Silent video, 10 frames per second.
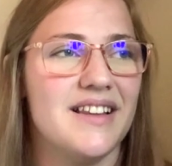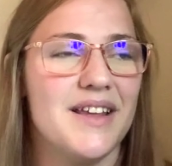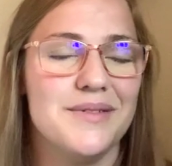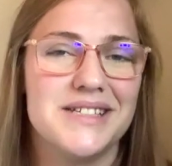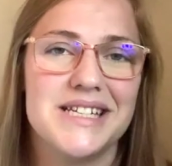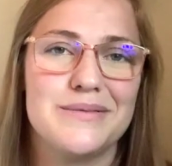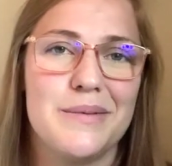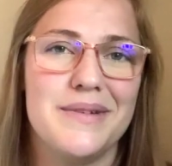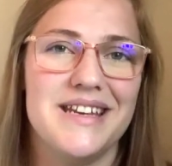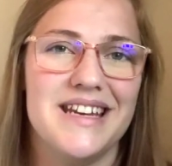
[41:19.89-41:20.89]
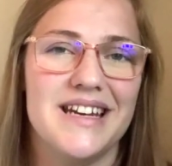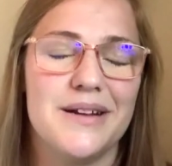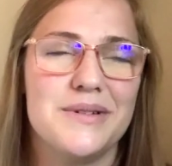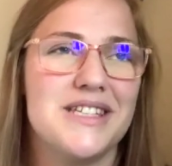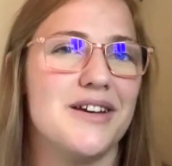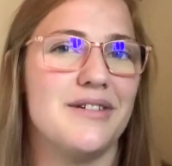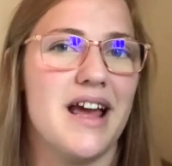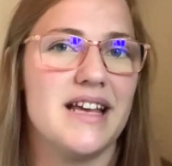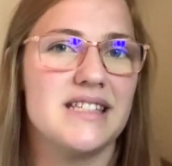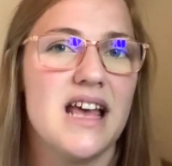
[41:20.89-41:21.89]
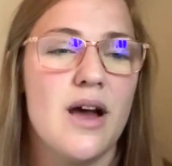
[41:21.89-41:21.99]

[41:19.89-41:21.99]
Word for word: it was just what we needed. It was so nice.